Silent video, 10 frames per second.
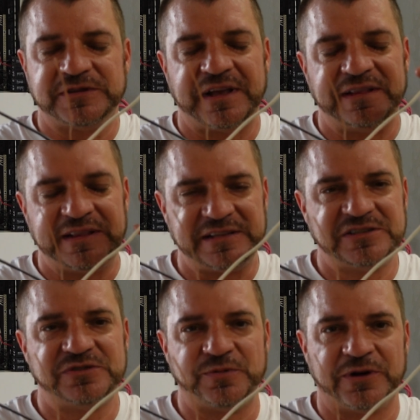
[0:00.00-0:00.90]
and
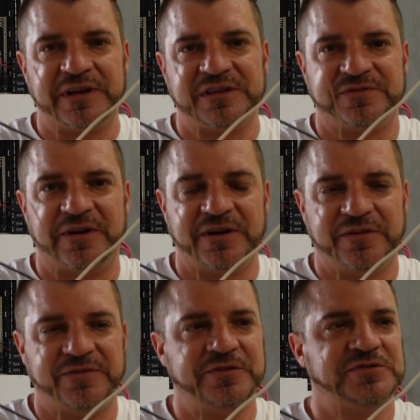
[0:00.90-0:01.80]
this is where it gets very
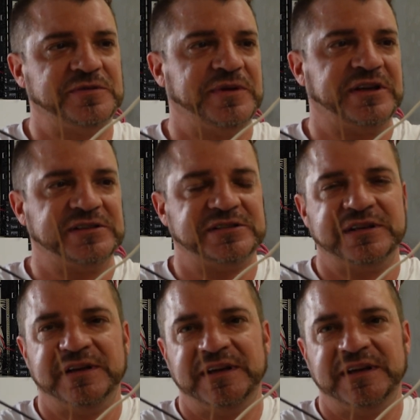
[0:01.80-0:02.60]
confusing, because